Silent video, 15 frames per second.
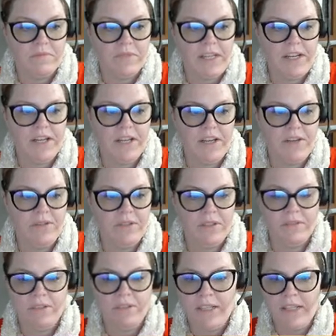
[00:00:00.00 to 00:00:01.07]
There it
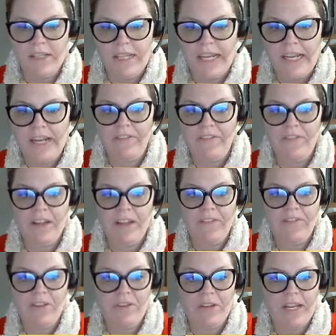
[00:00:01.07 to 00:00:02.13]
goes. And
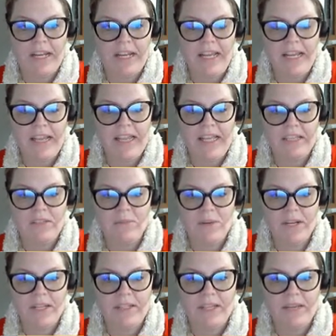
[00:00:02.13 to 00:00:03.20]
if you can hit this
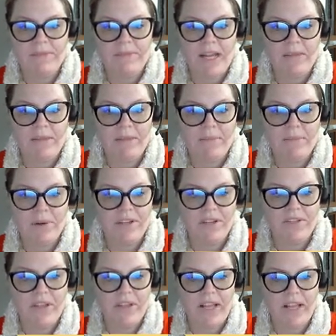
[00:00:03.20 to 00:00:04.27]
one at the same time the bird
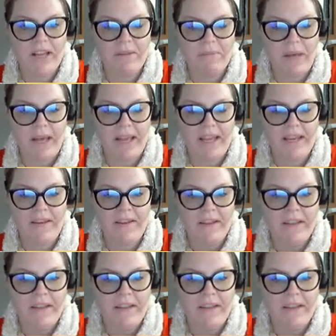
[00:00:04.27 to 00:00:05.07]
is flying by,